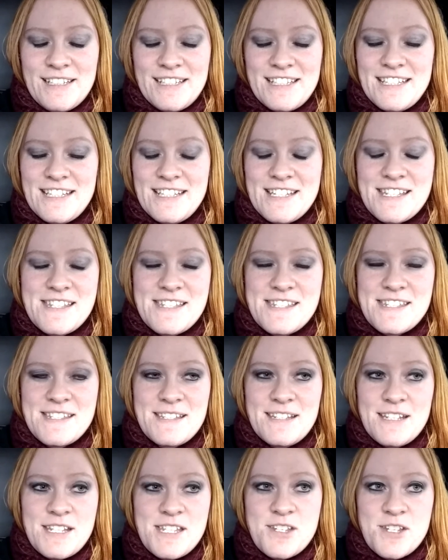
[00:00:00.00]

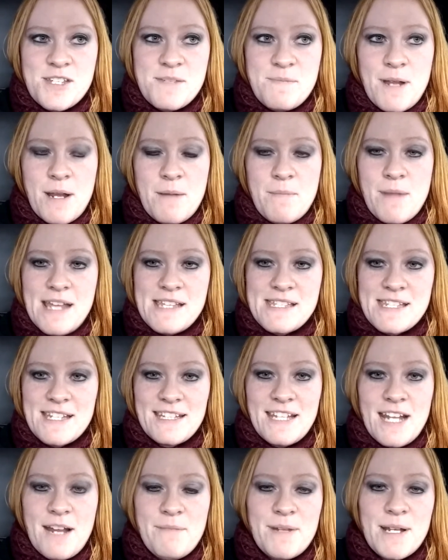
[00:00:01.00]
It's just been
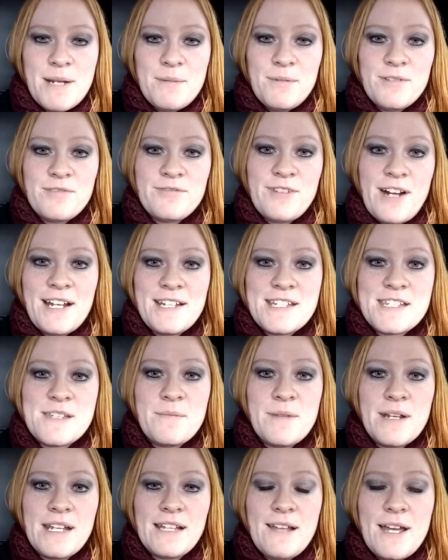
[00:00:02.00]
amazing that I've been able to find
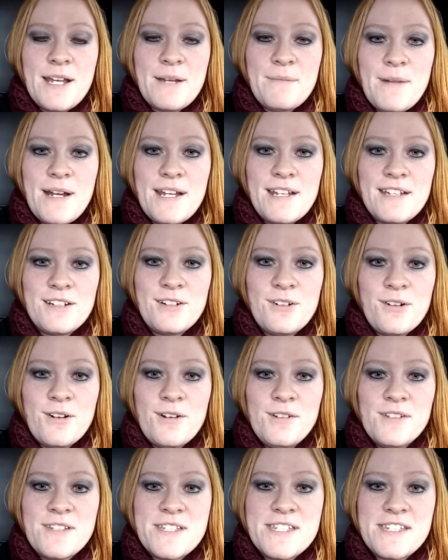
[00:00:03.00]
so many like-minded
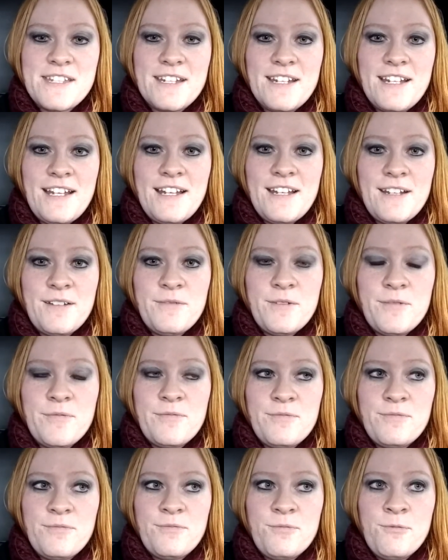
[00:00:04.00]
girls, and
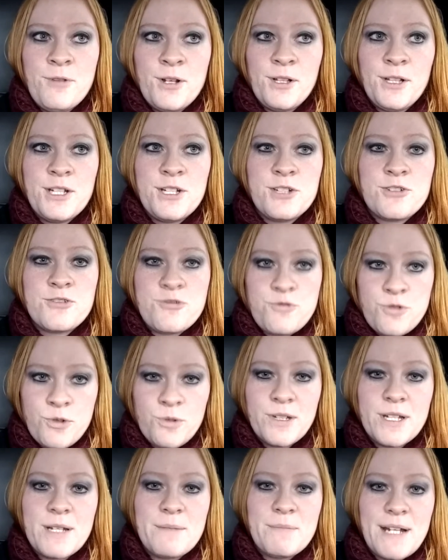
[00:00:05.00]
we've really
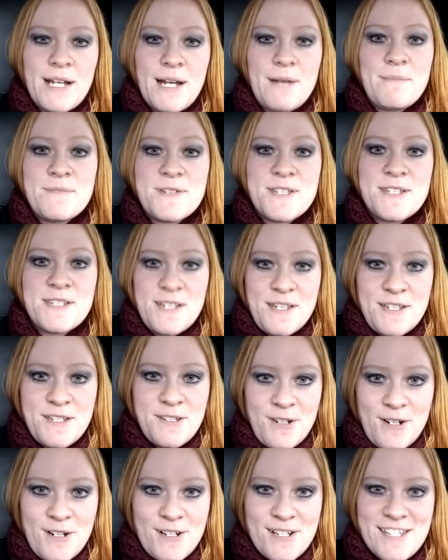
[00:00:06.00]
truly become
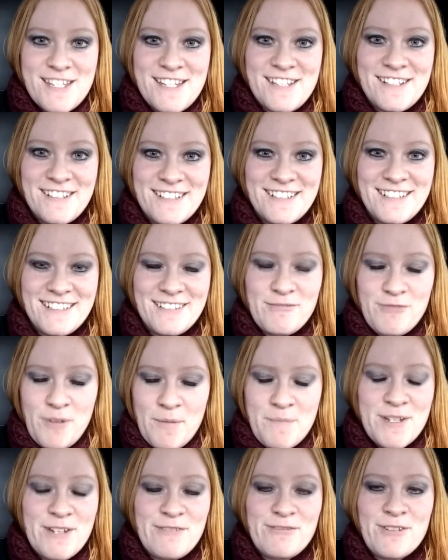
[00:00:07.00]
sisters
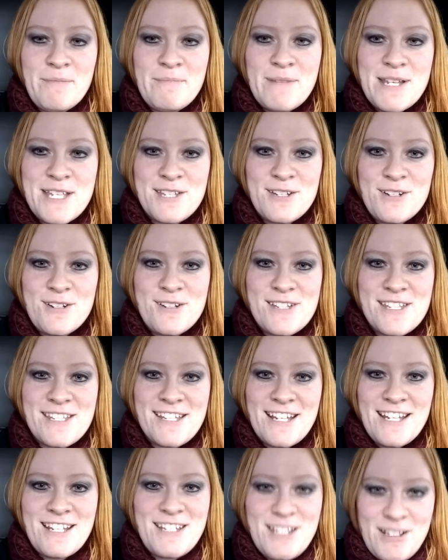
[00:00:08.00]
from different
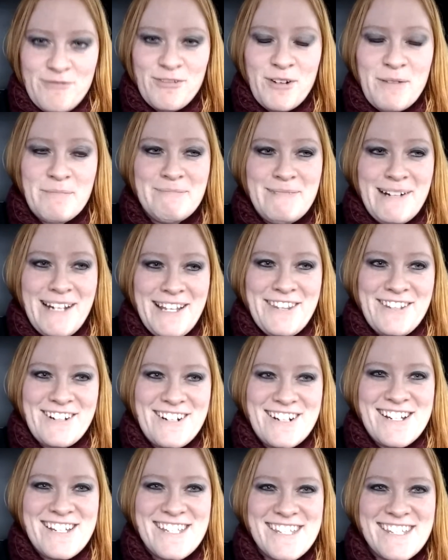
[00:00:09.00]
misters and different
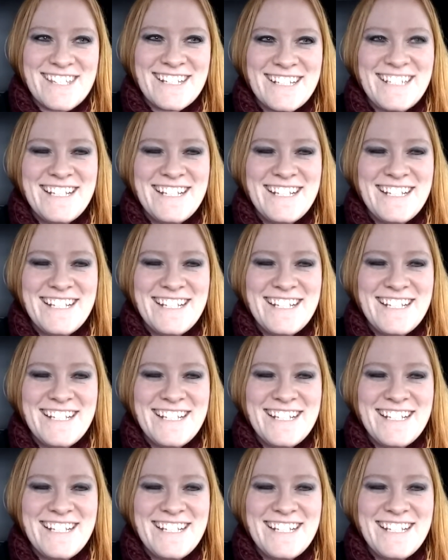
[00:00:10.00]
mothers.